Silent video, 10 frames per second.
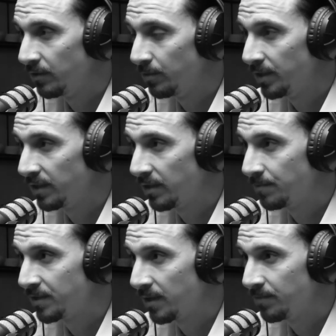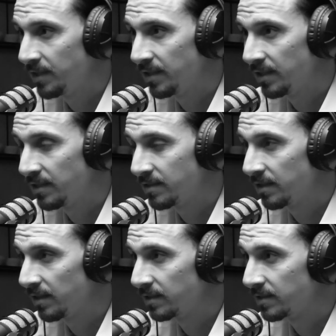You build up something that
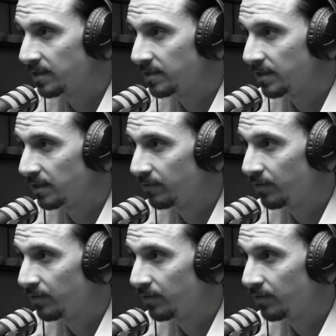doesn't exist.